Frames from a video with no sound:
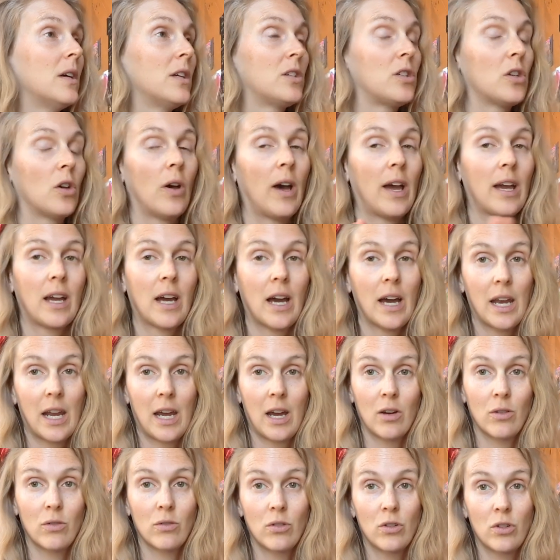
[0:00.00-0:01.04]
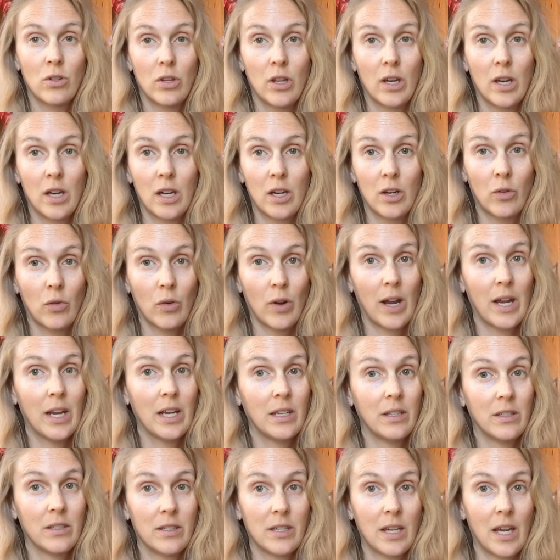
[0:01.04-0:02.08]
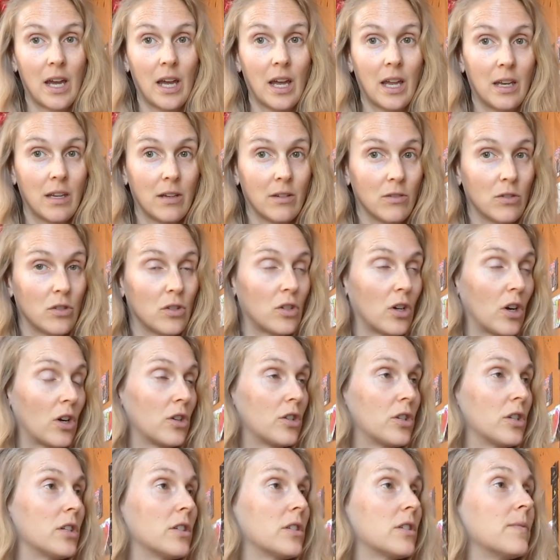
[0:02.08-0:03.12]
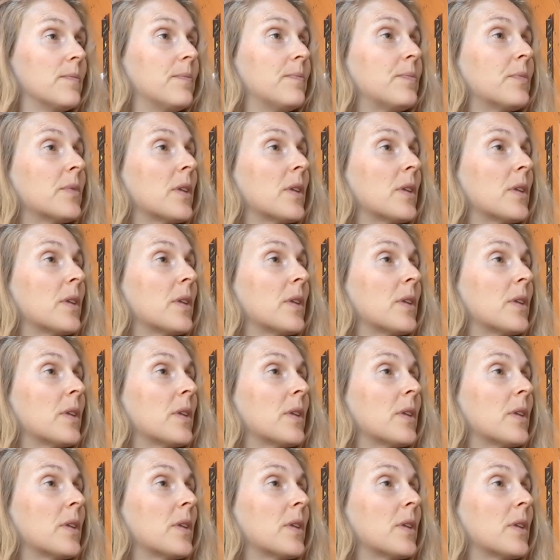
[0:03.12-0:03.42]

So I cut out the grains and starches.